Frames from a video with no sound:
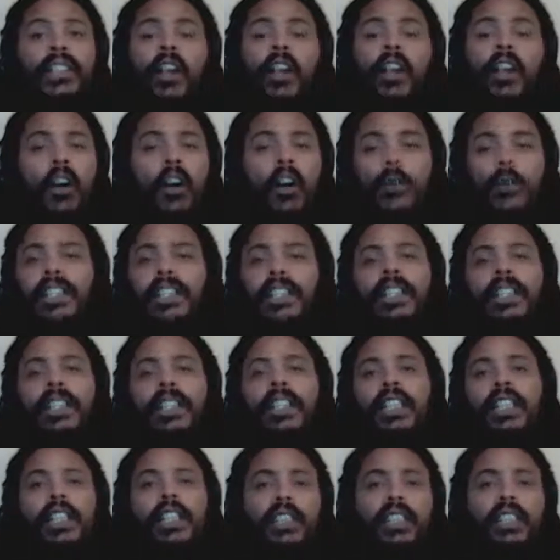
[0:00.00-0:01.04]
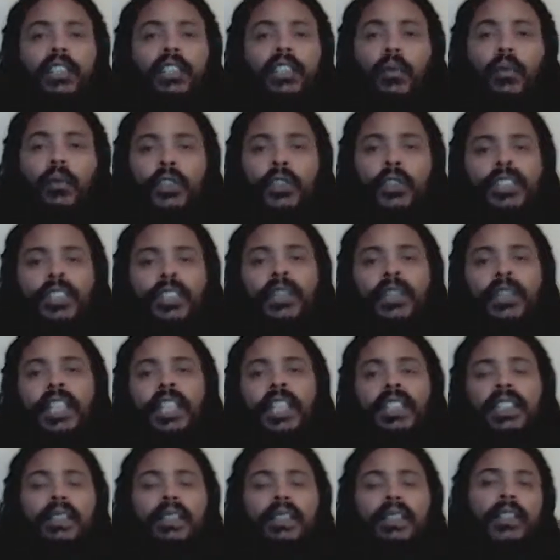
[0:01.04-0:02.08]
They're always going to lean towards the
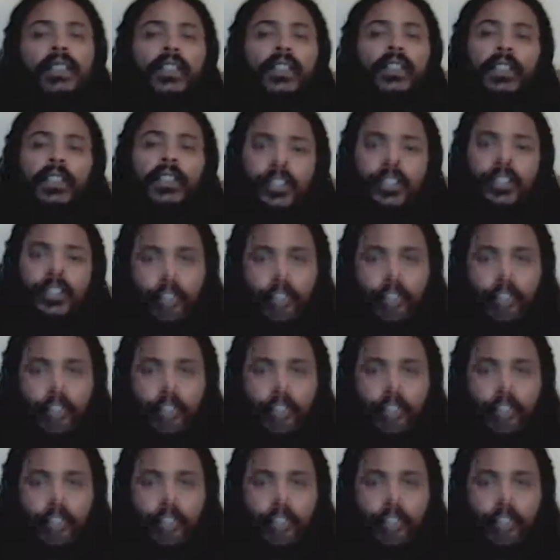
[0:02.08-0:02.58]
things that feel good.